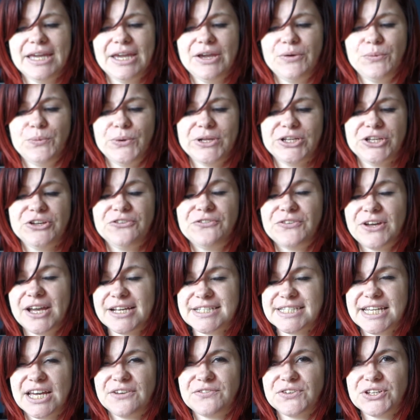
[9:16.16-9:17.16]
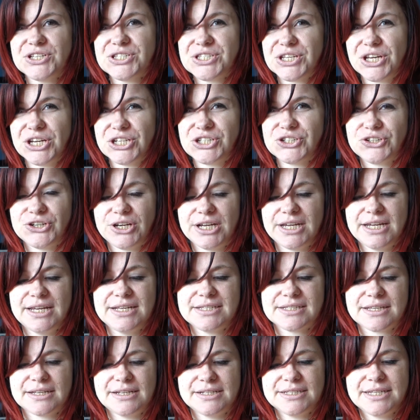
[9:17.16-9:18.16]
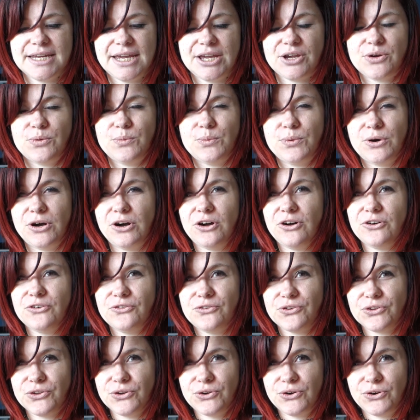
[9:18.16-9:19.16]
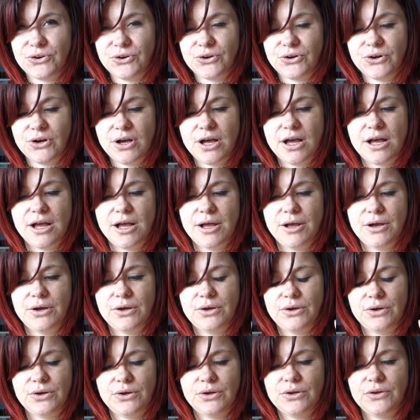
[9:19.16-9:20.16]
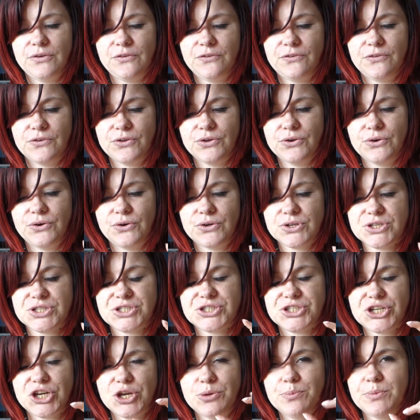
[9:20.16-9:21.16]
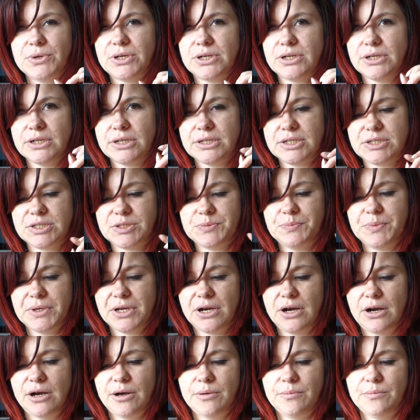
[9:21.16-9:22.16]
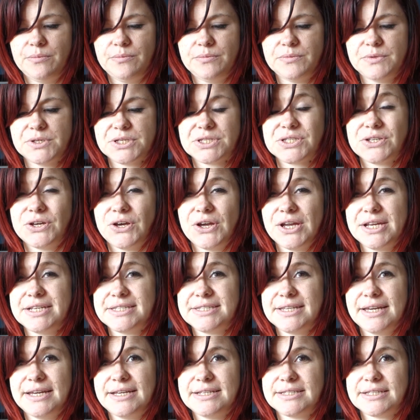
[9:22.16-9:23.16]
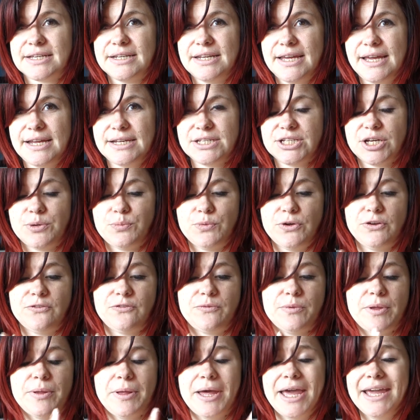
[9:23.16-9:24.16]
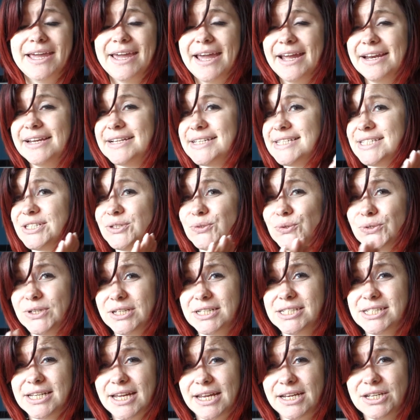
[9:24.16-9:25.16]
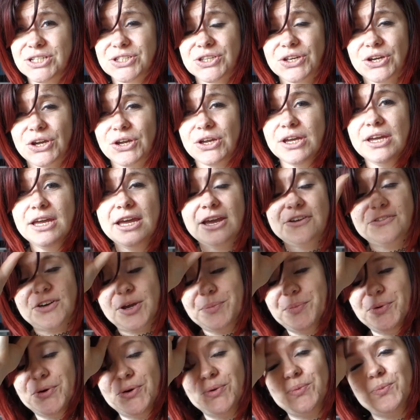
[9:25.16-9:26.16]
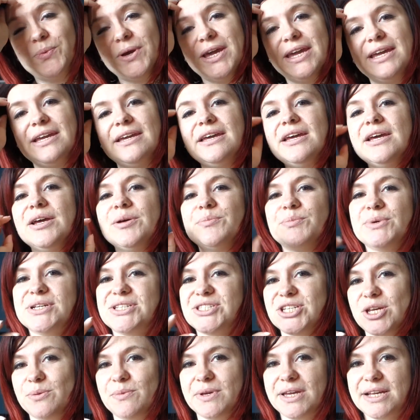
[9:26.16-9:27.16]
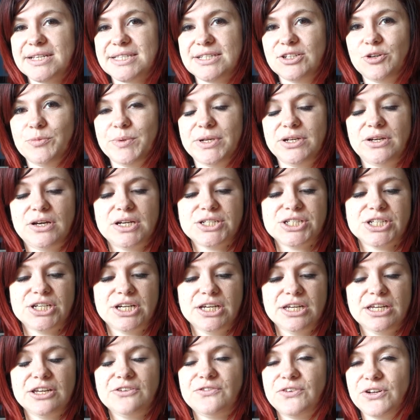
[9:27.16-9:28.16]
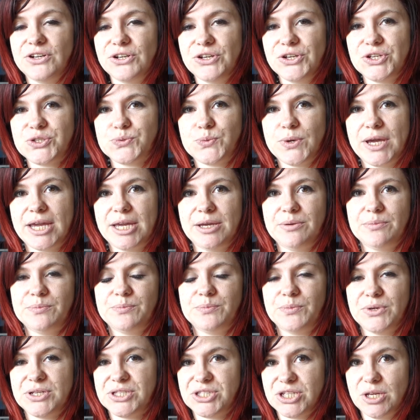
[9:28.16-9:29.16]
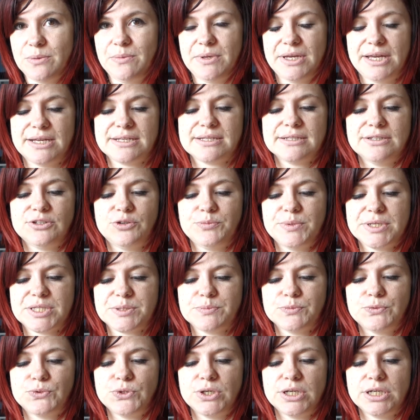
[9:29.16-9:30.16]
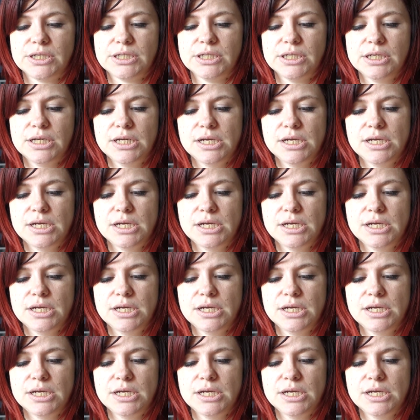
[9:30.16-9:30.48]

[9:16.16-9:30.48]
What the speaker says: When you first have your surgery, it's going to take a while for your stoma to become the size that it's going to end up with. Again, it still can change though. If I put on weight, my stoma gets a little bit larger. If I lose weight, my stoma gets a little bit smaller